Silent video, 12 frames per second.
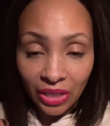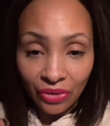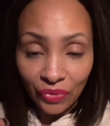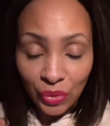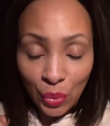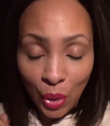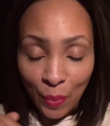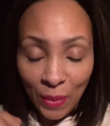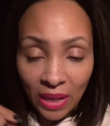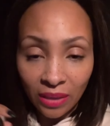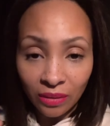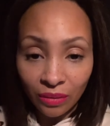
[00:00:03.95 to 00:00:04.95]
If you are
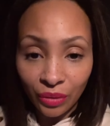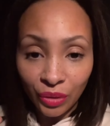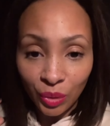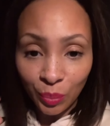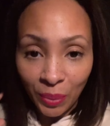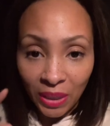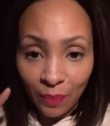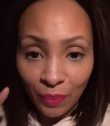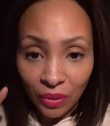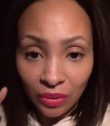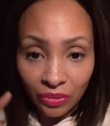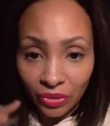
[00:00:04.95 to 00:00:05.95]
my YouTube
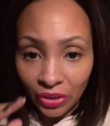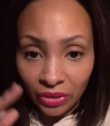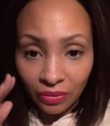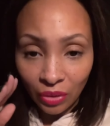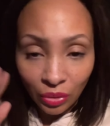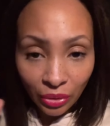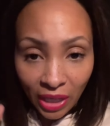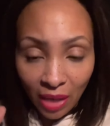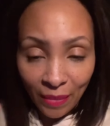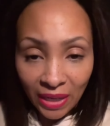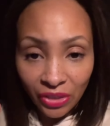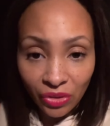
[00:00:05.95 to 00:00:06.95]
people, just go look at
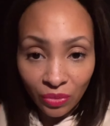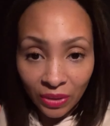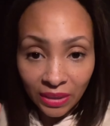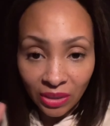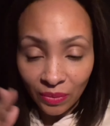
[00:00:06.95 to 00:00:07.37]
my shorts.